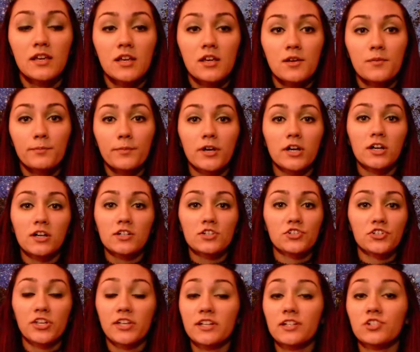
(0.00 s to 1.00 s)
but
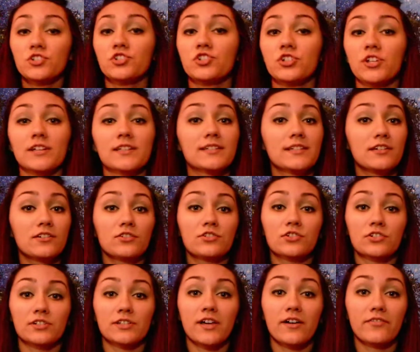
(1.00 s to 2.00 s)
Shannon just kills
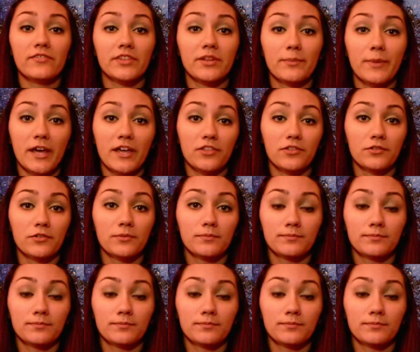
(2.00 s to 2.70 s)
herself in the bathroom.